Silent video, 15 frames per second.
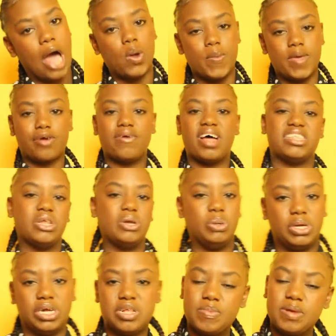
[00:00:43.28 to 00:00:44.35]
don't make
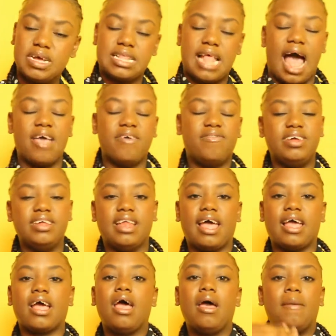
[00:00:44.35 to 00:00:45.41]
resolutions because I feel
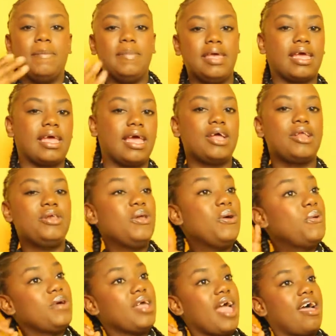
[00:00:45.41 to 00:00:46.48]
like making
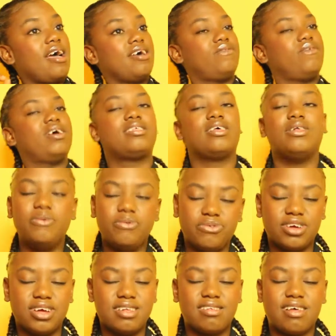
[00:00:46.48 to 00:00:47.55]
New Year's
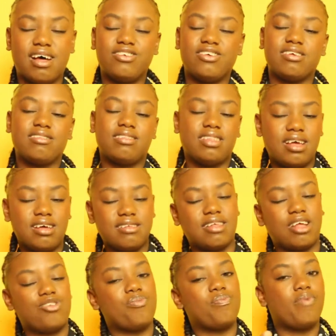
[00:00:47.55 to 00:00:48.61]
resolutions are just things
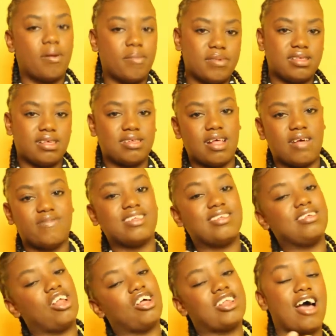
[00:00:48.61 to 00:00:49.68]
that you promise yourself that
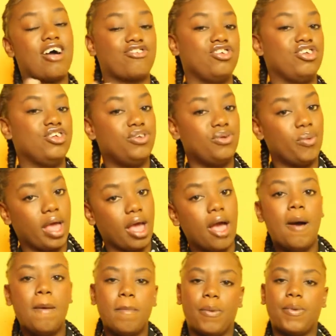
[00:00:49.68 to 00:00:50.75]
you're not actually doing.
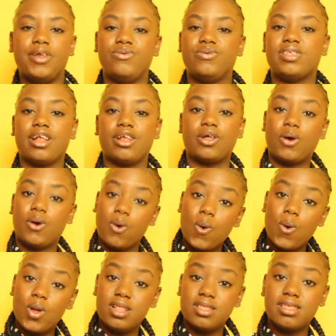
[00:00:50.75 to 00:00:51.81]
But when you set
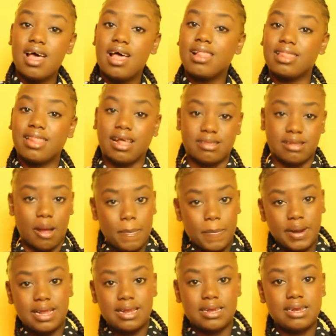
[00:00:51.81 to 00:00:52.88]
goals, that's
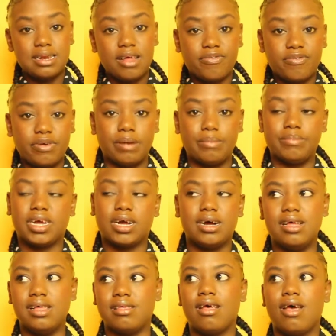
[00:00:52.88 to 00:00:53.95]
completely different,
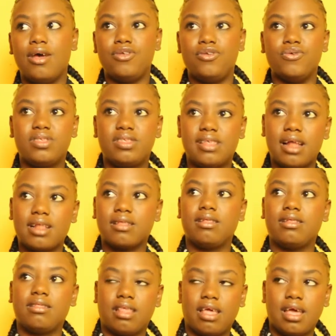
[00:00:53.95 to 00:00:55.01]
because you set
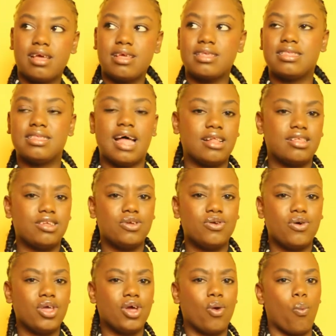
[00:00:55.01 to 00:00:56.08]
things that, you know,
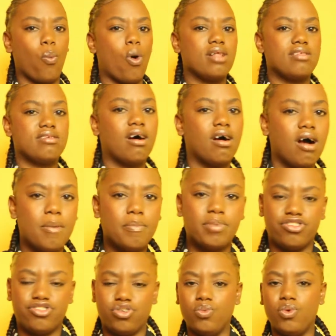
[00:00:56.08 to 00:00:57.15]
you want to
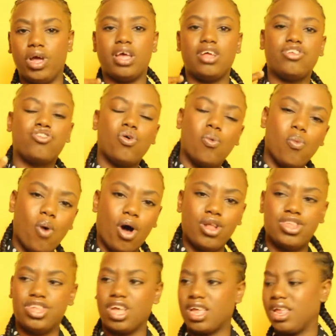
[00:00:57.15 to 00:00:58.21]
accomplish, you're working
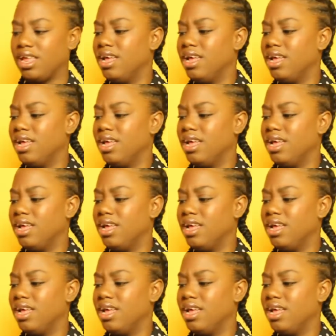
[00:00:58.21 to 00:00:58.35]
towards, you're